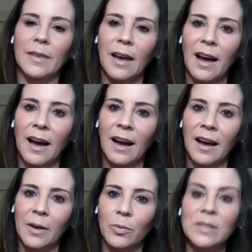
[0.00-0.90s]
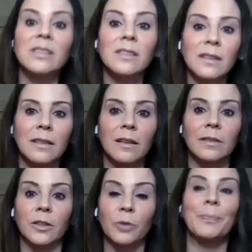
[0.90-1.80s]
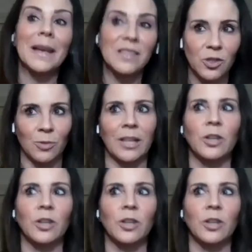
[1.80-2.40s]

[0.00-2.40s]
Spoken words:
I wasn't the best student.